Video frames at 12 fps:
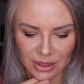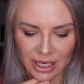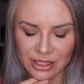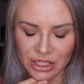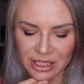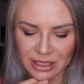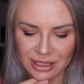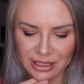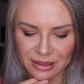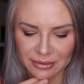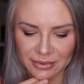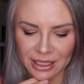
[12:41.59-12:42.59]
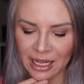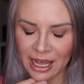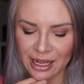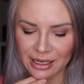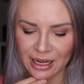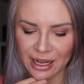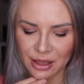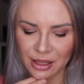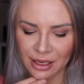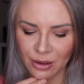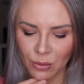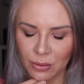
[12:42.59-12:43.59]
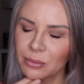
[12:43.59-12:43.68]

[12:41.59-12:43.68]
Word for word: I just, again, I think,